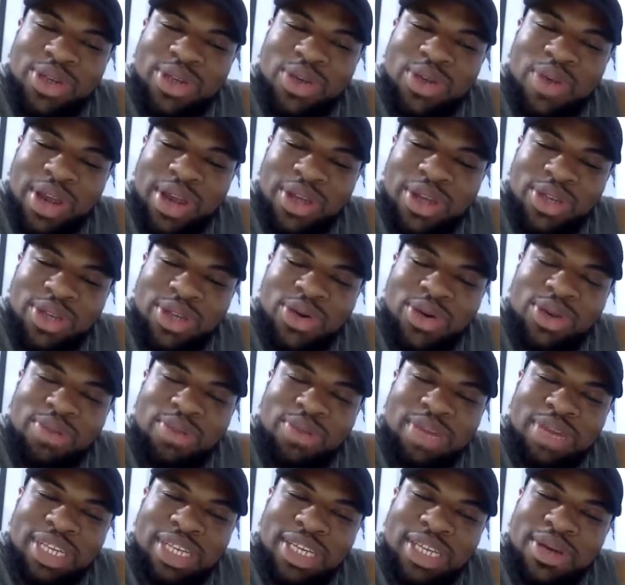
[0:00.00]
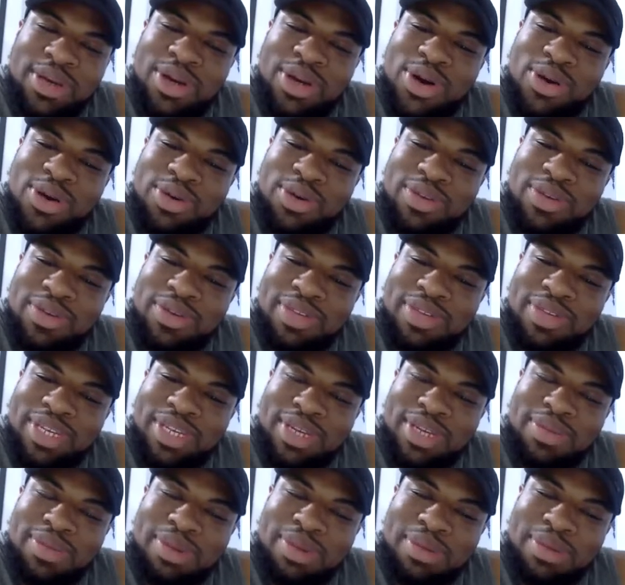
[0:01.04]
Wenger scored the best team goal we've ever seen in
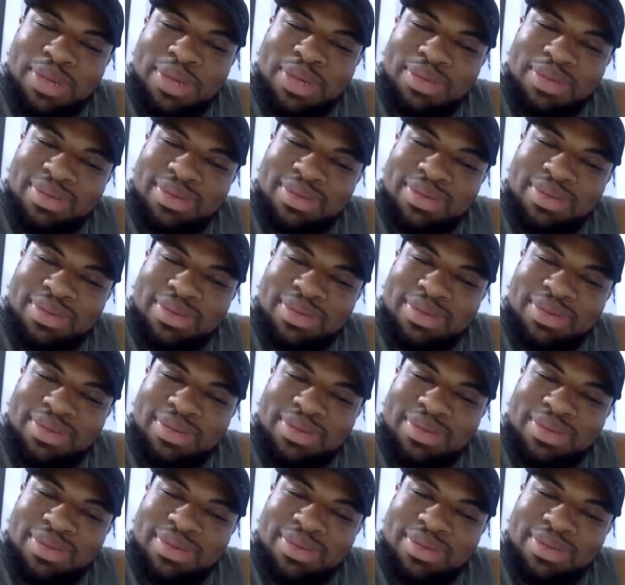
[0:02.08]
the Premiership.